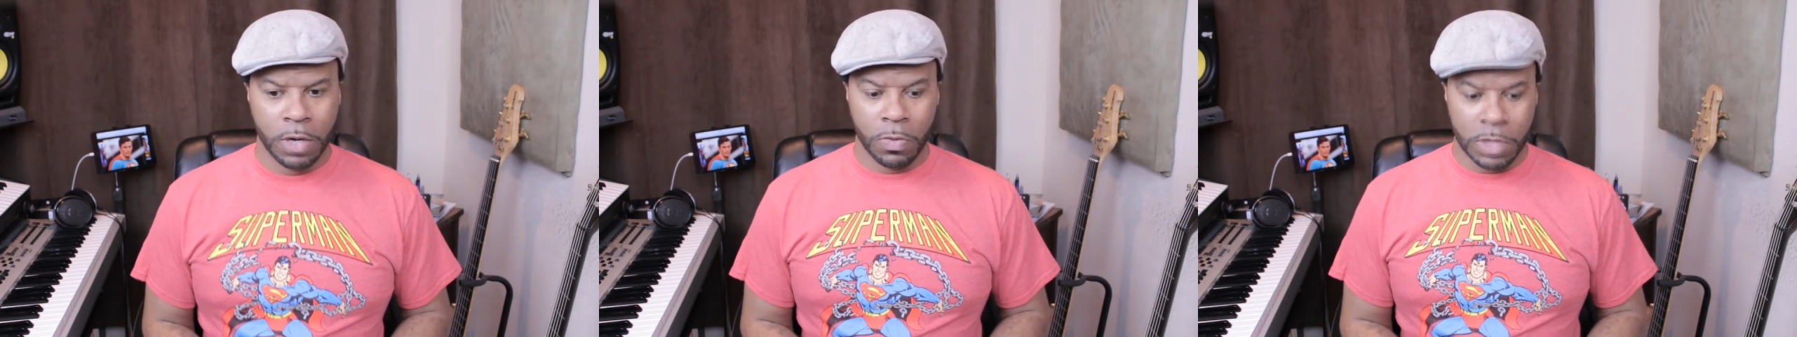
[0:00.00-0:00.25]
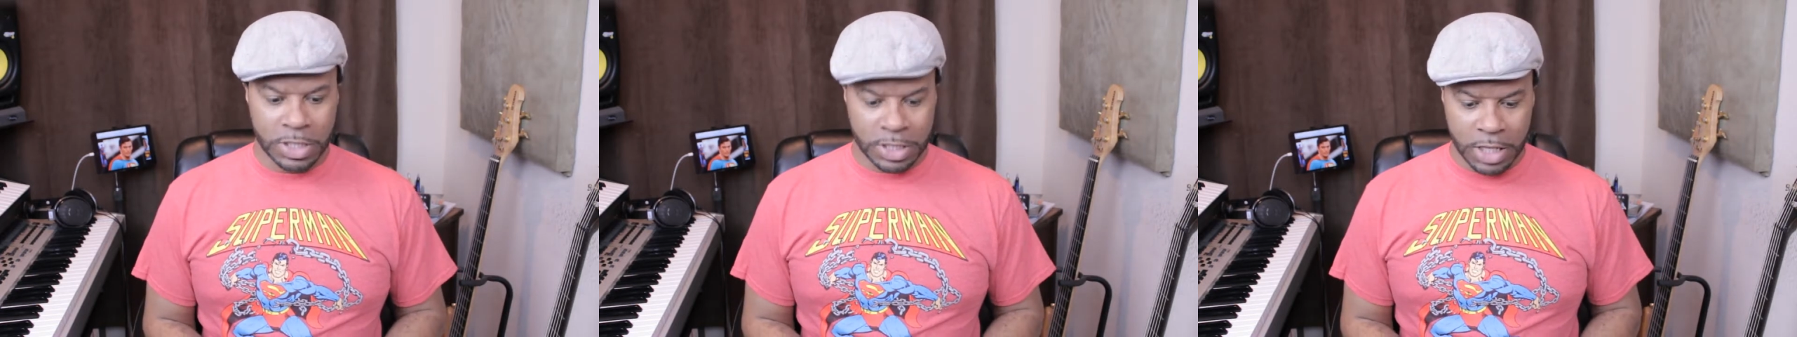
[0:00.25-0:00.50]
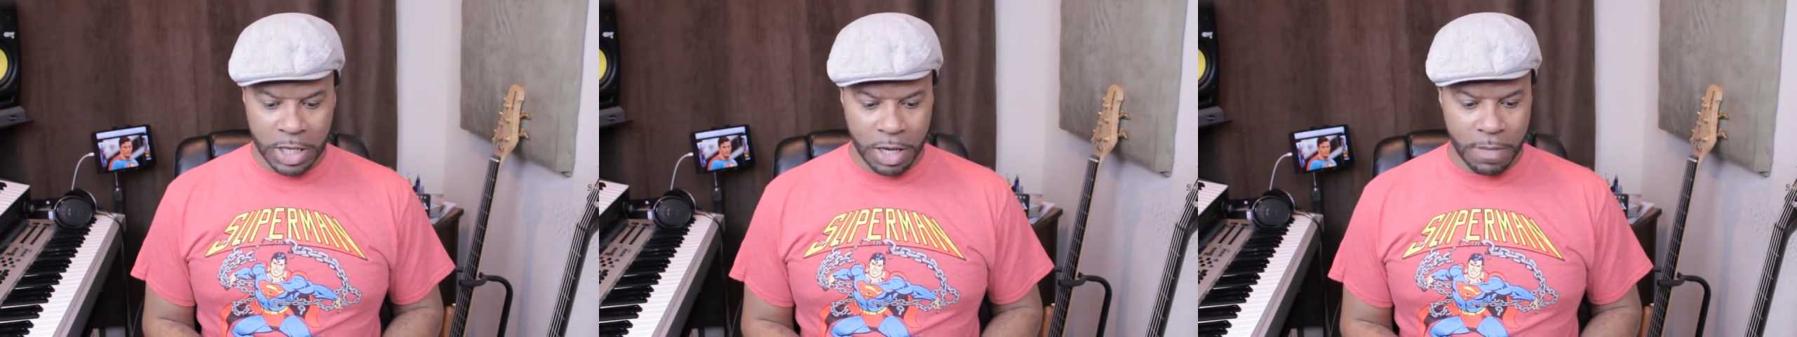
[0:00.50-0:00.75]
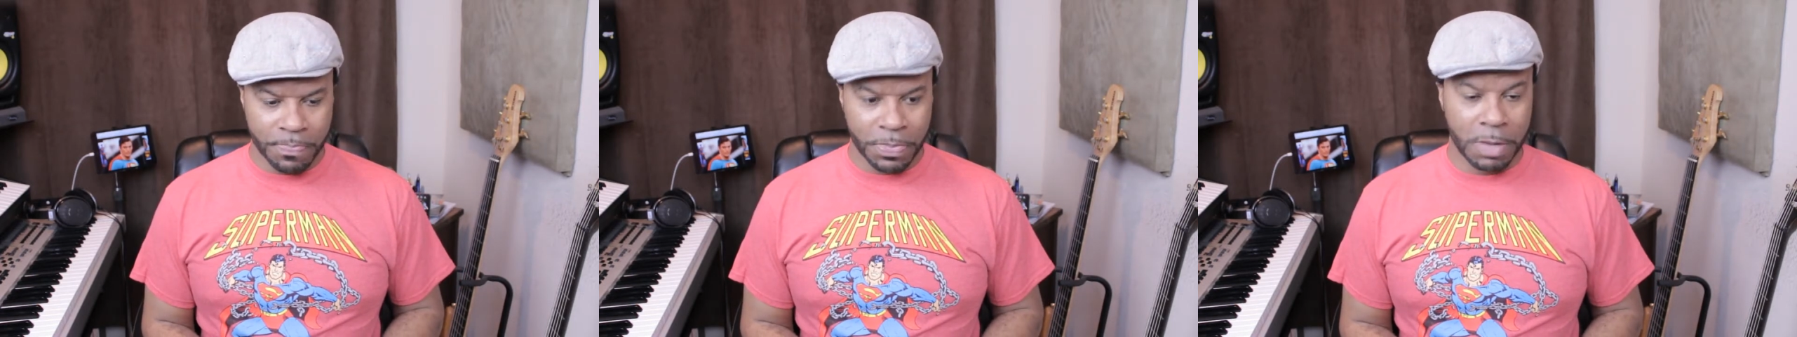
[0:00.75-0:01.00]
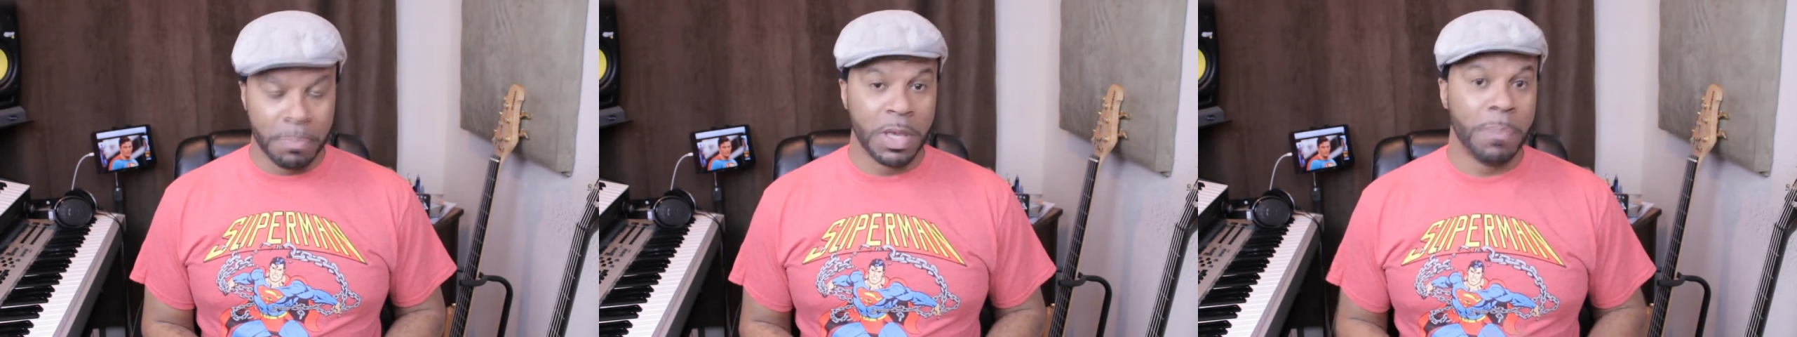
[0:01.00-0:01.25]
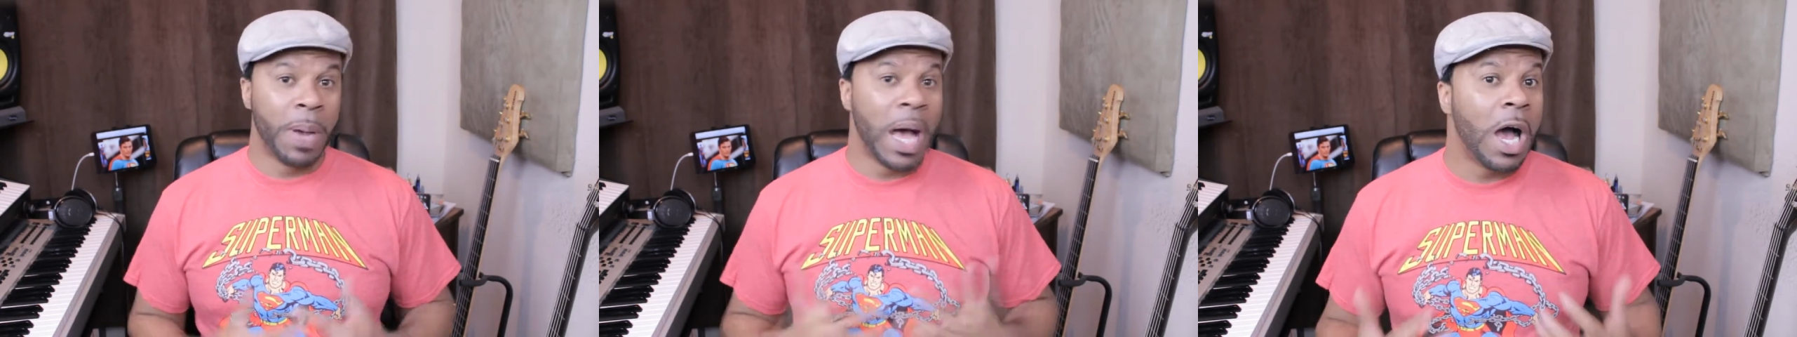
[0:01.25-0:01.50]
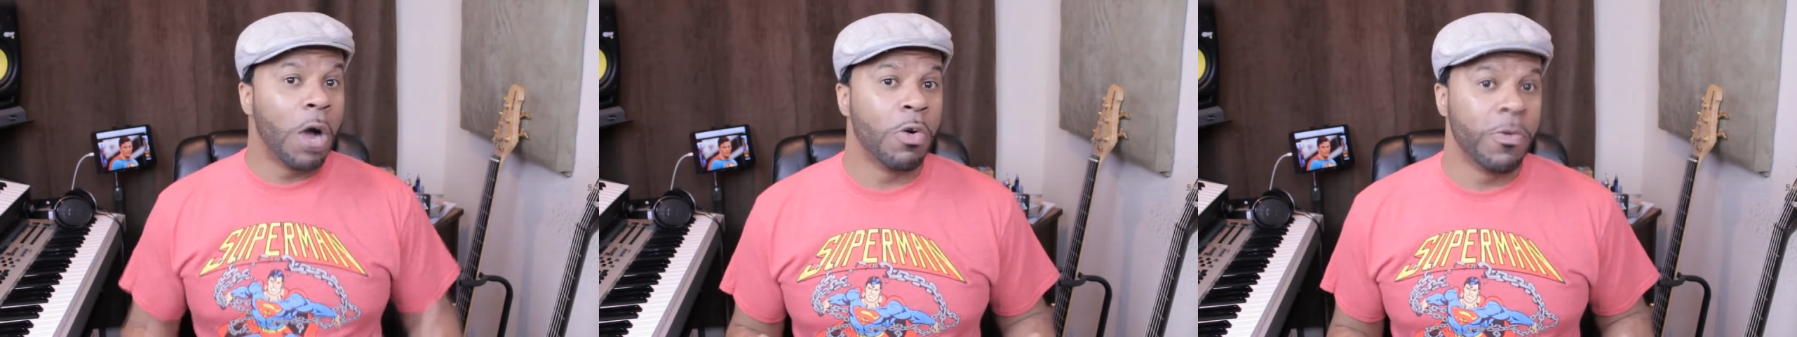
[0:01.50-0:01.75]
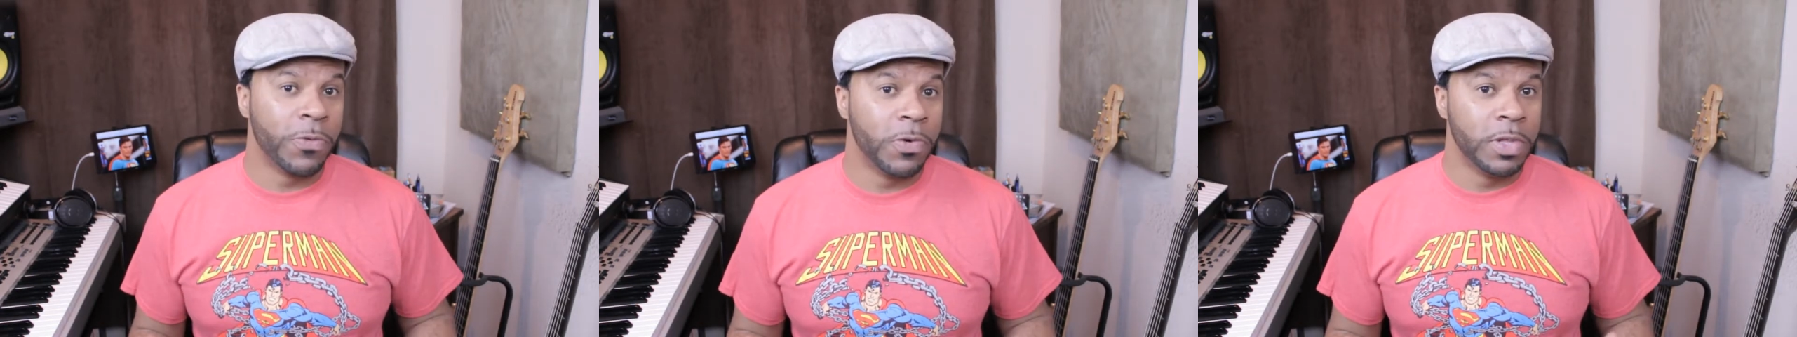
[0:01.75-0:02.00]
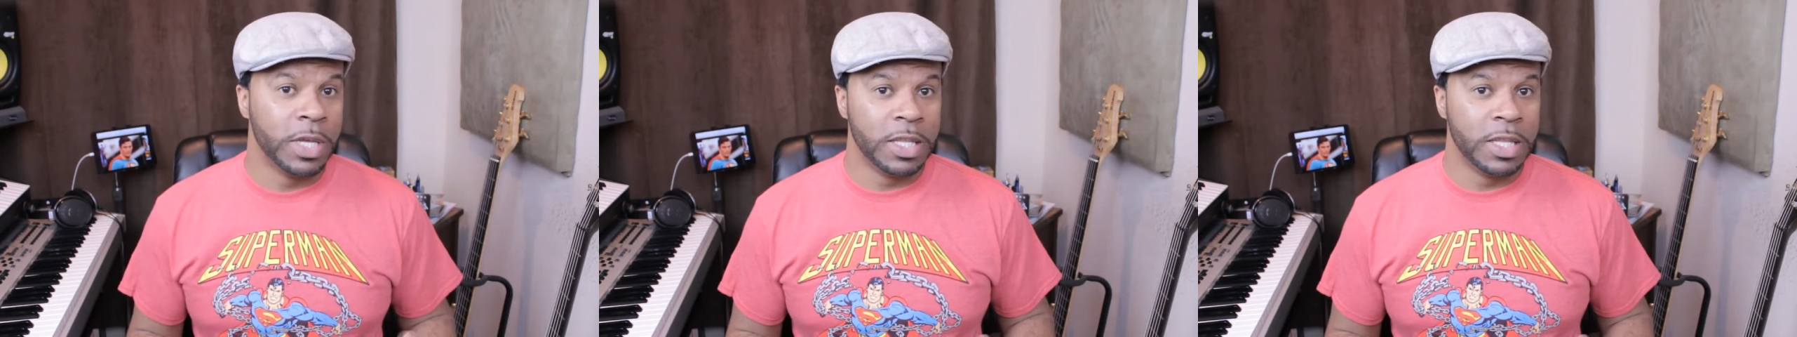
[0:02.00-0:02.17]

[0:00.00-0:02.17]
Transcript: we see him be powerful